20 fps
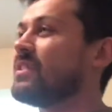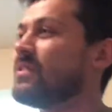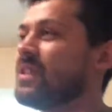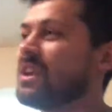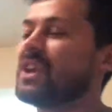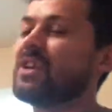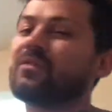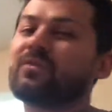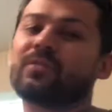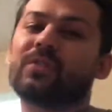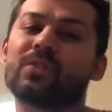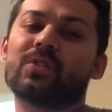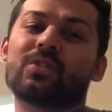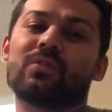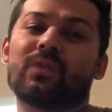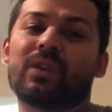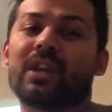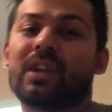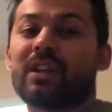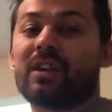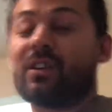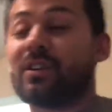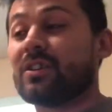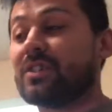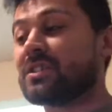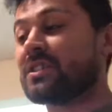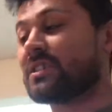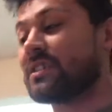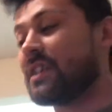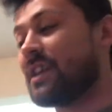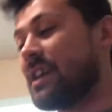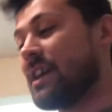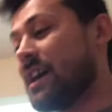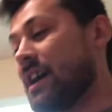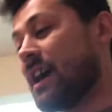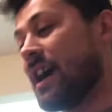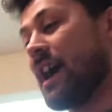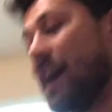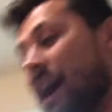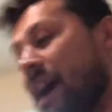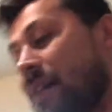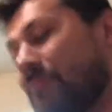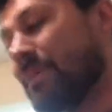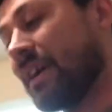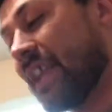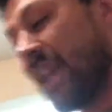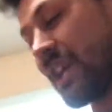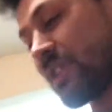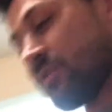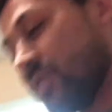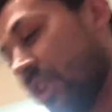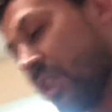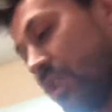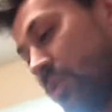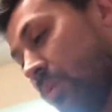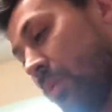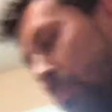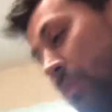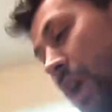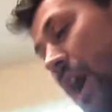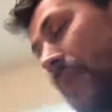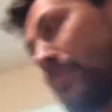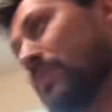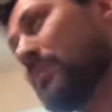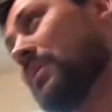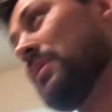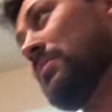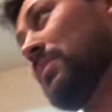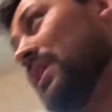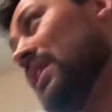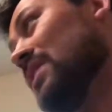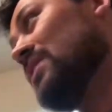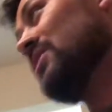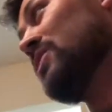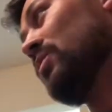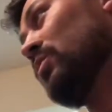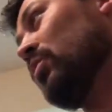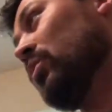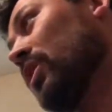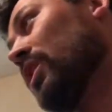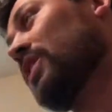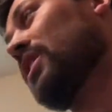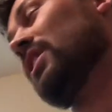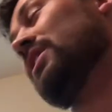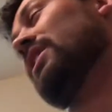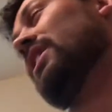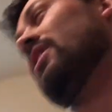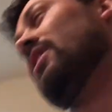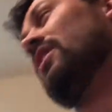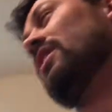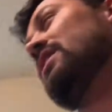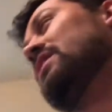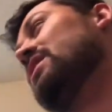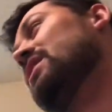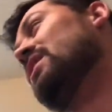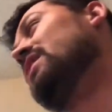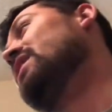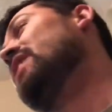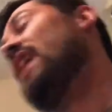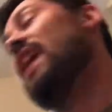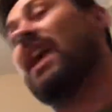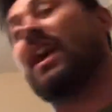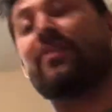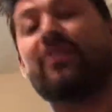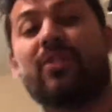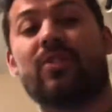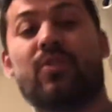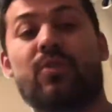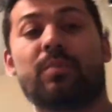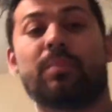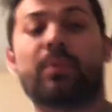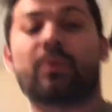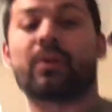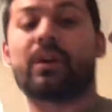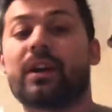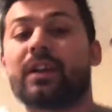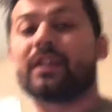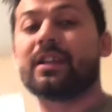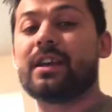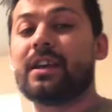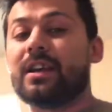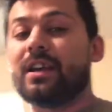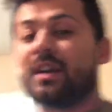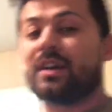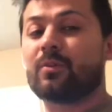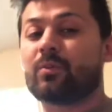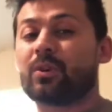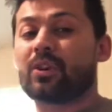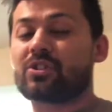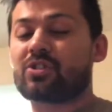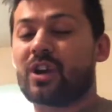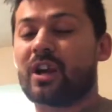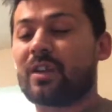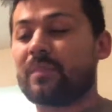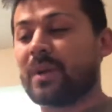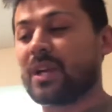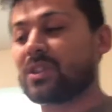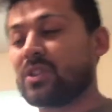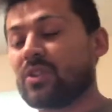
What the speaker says: in further videos. My next video will probably be some work on the RT and the Newport. We're trying to make